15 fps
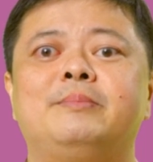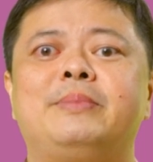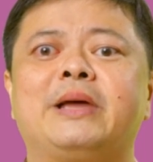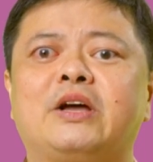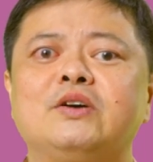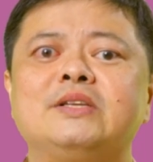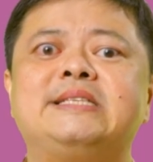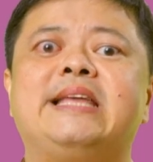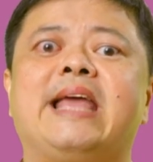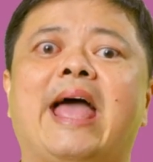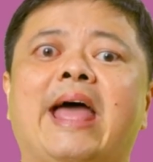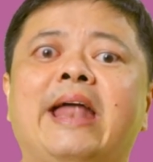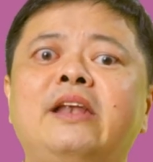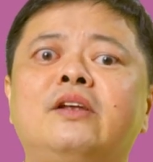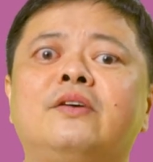because the
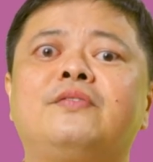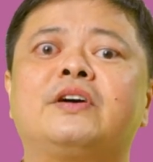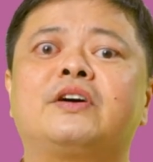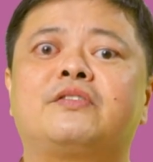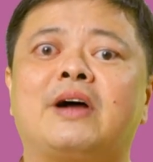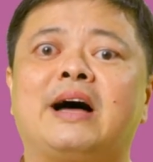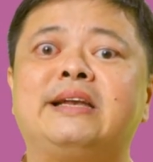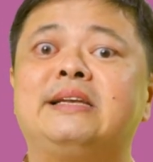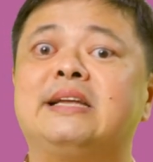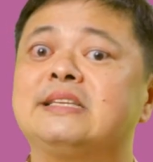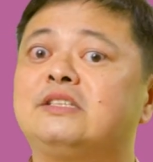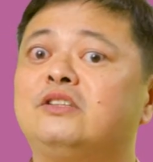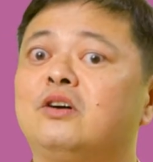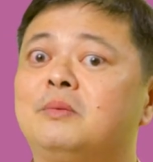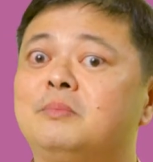end of a grant
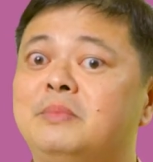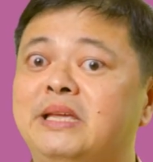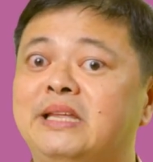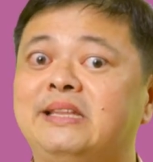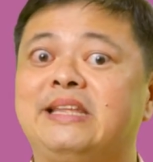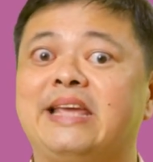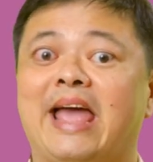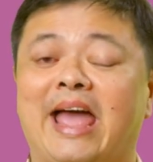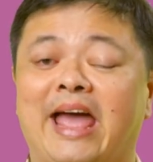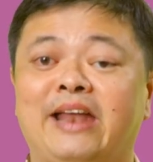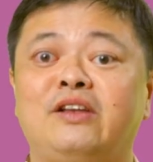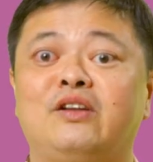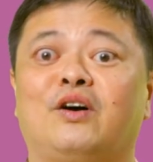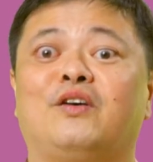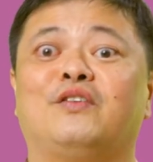does not mean the
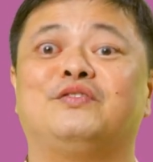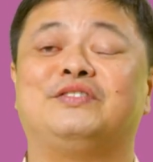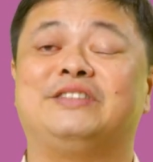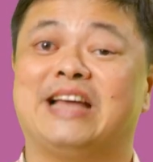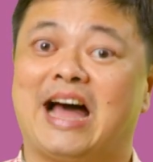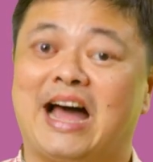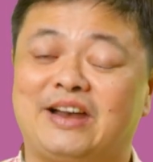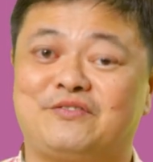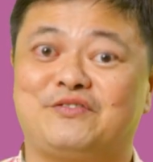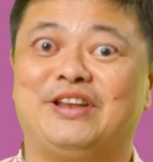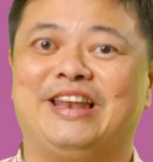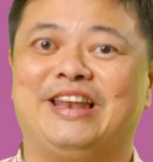end of that